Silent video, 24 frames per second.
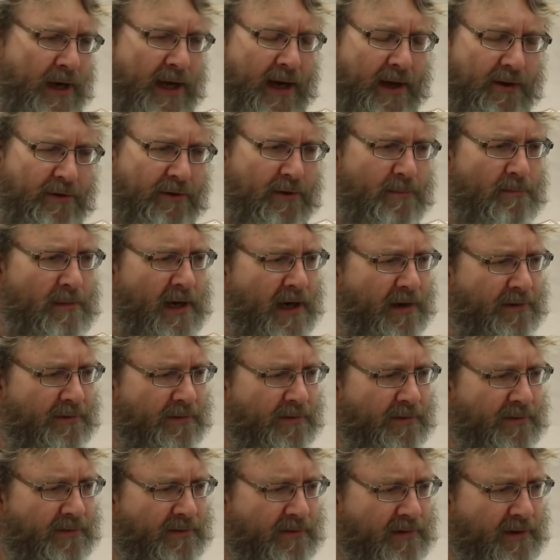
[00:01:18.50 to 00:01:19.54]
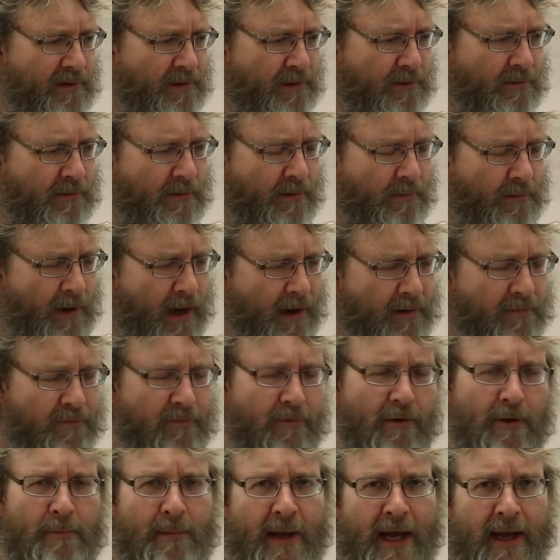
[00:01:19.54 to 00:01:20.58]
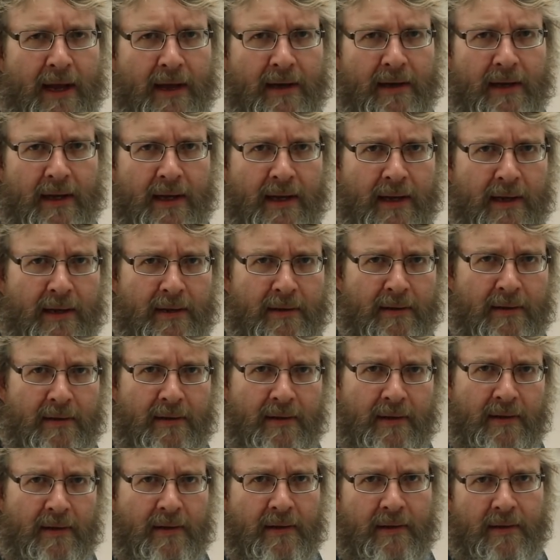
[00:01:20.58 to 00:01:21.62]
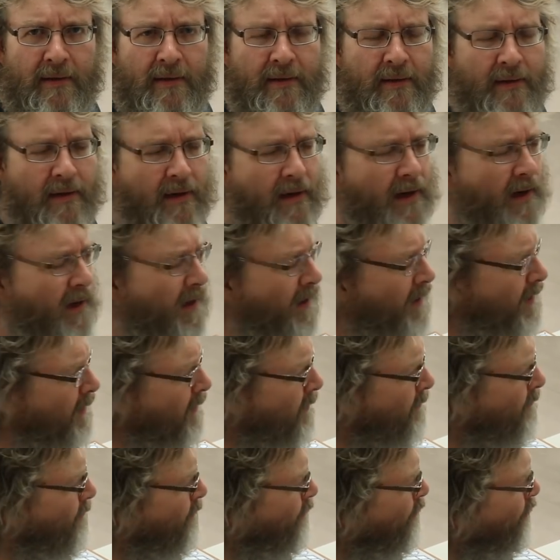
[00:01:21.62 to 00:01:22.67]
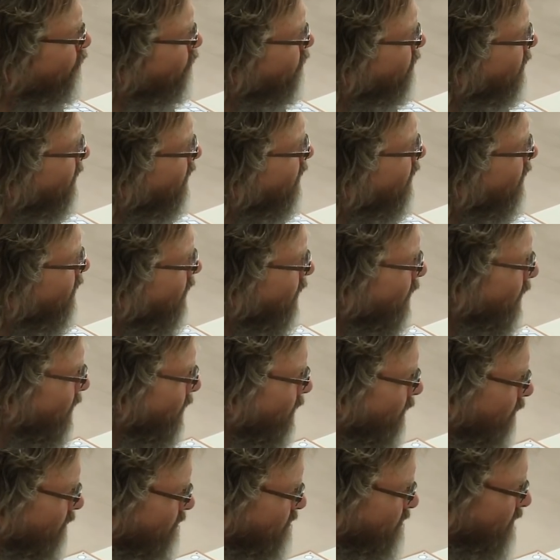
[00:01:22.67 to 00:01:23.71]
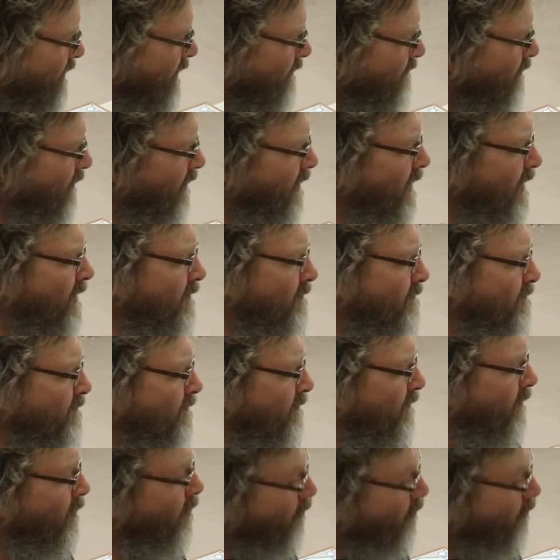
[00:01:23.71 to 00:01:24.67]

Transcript: 100 modules in Eurorack format, and I also have a lot of